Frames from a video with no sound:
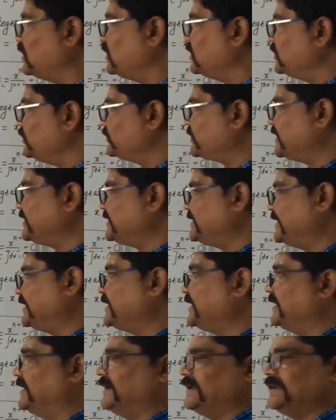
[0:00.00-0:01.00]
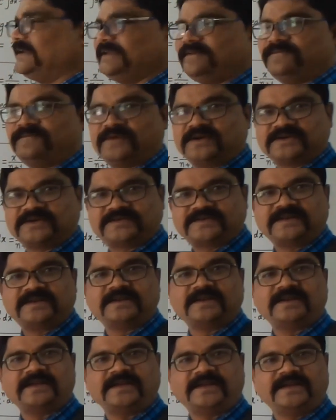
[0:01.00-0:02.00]
You can take any
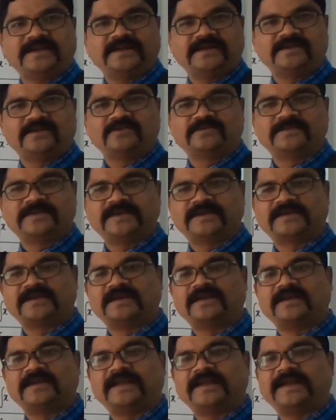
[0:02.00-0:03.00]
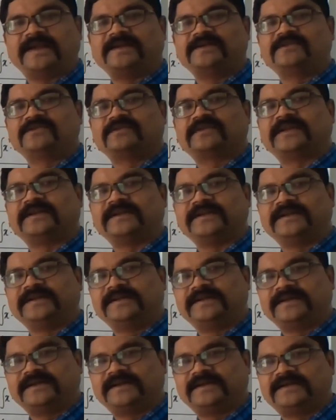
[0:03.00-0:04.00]
function, any numerical, and you can
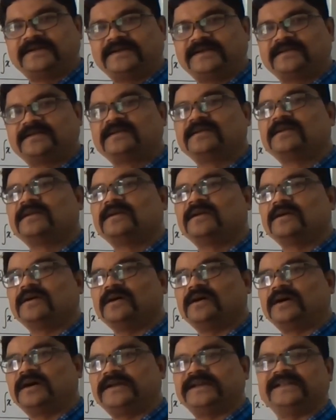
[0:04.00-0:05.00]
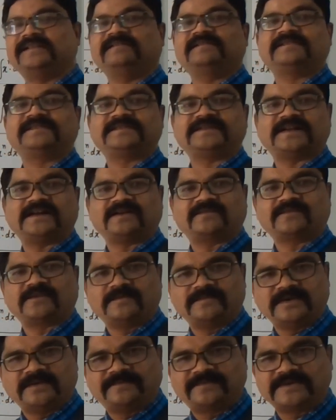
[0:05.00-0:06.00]
integrate it, or else start
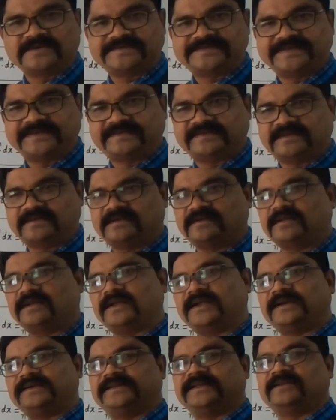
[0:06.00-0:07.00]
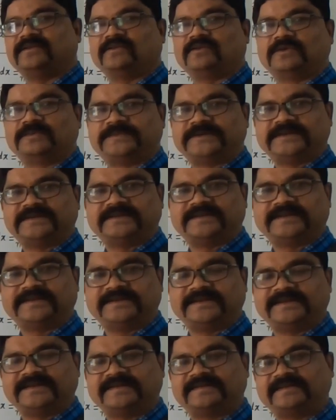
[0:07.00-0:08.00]
from differentiation and then obtain the
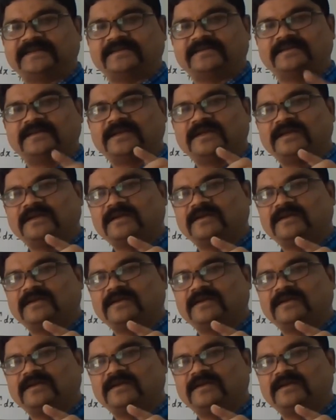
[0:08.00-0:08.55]
integration.